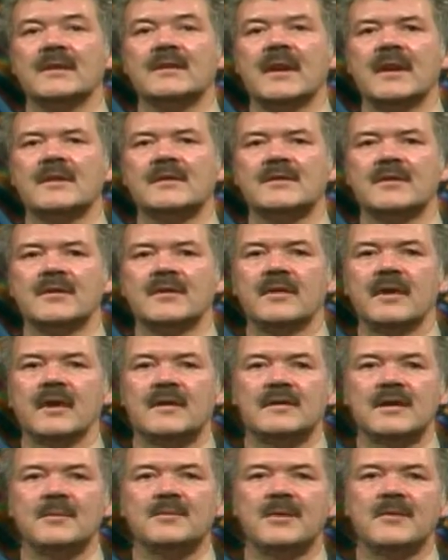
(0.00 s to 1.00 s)
It tends to
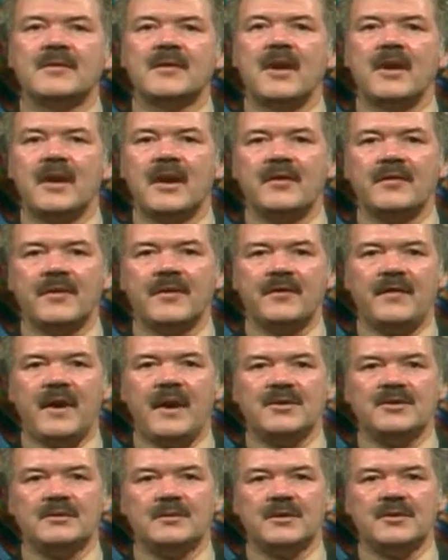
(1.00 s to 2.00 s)
seem to have gone off the
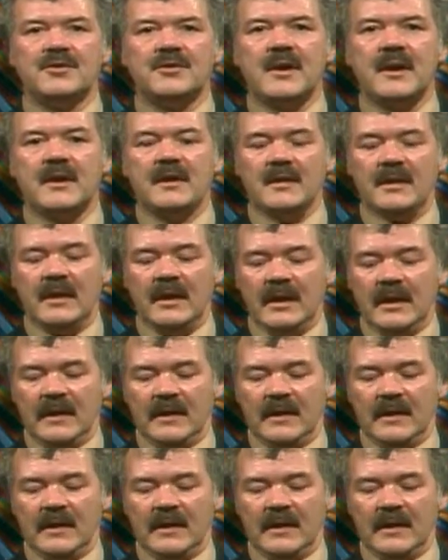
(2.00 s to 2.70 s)
fashionable trend